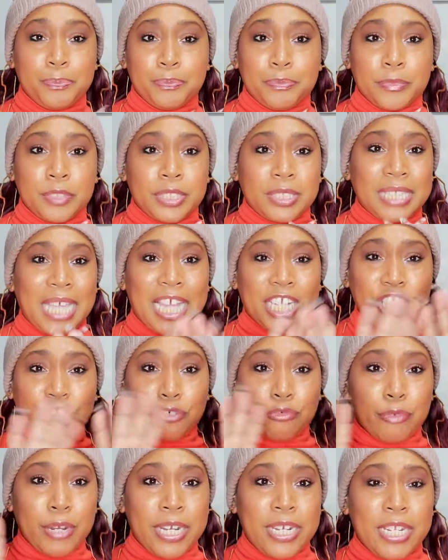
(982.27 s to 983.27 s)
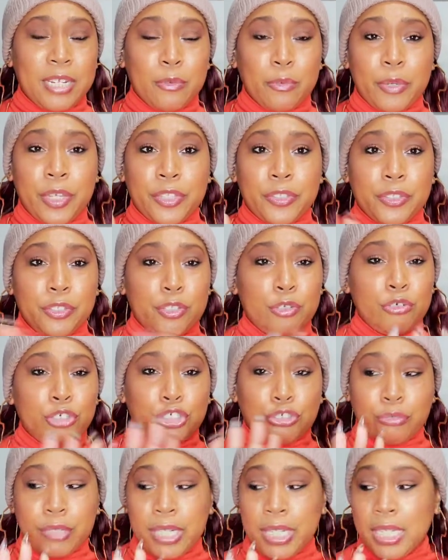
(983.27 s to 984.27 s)
saturated with
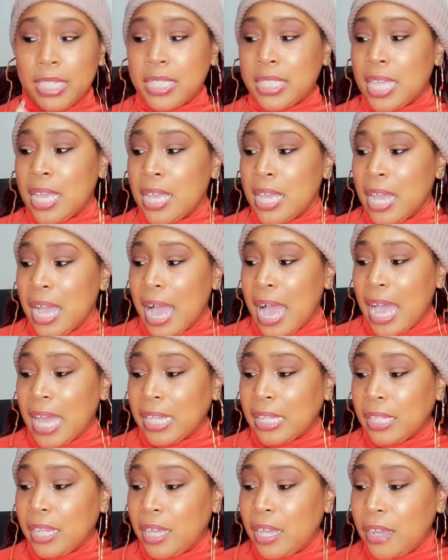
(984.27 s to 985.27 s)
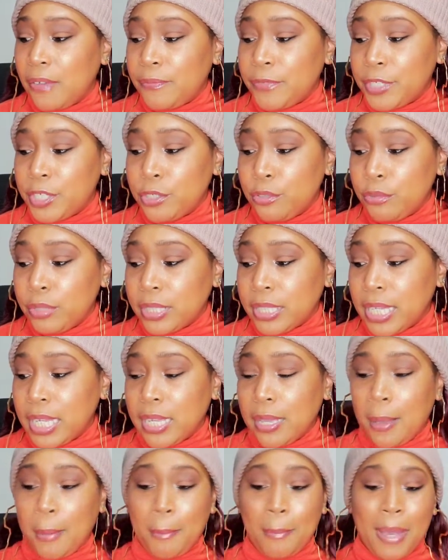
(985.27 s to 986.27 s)
nutrients. I love
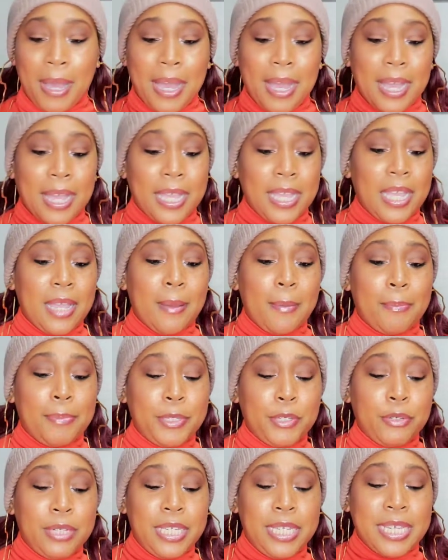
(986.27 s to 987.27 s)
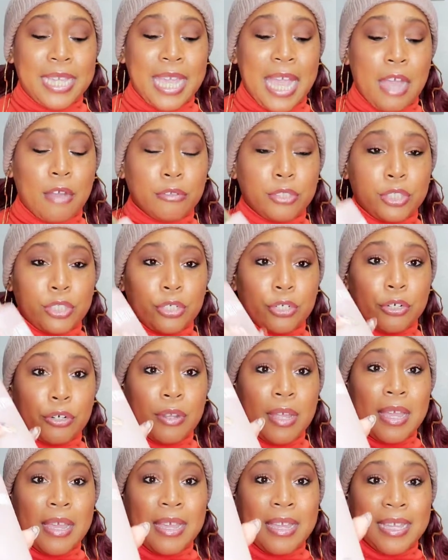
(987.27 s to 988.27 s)
using my Beauty
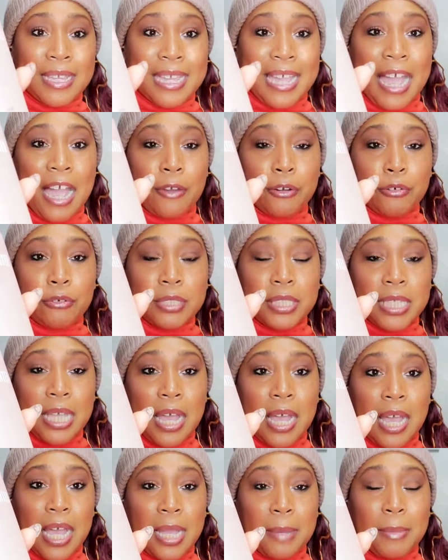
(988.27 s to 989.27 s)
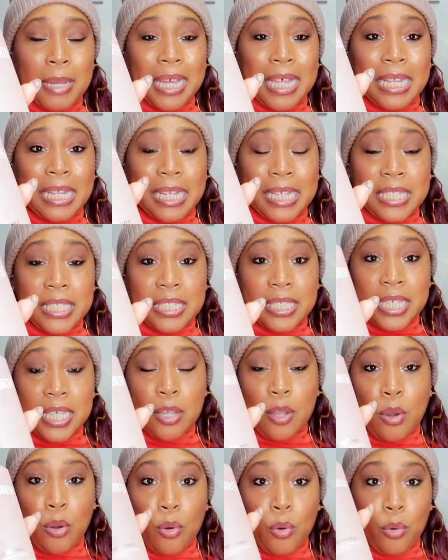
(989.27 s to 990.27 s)
Counter Countertime
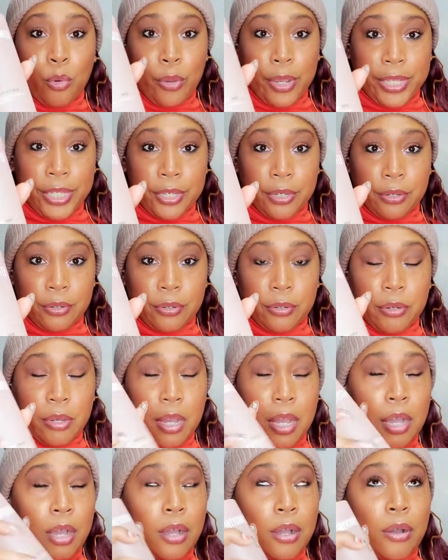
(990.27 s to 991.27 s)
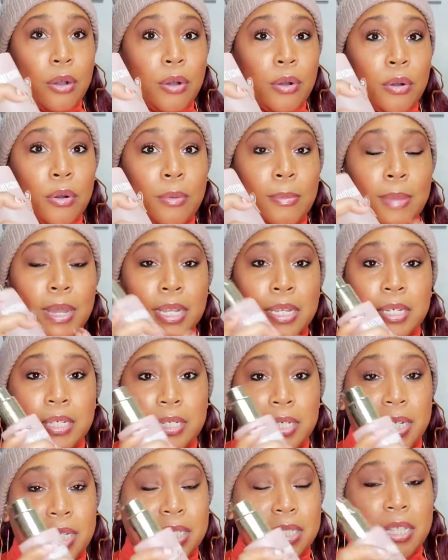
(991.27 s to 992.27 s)
Cleansing Oil. Oh my
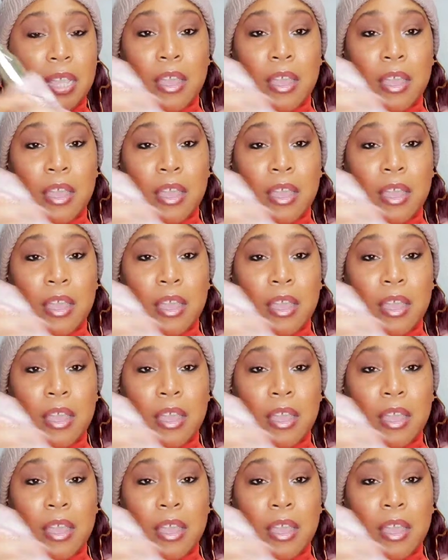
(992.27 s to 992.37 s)
goodness.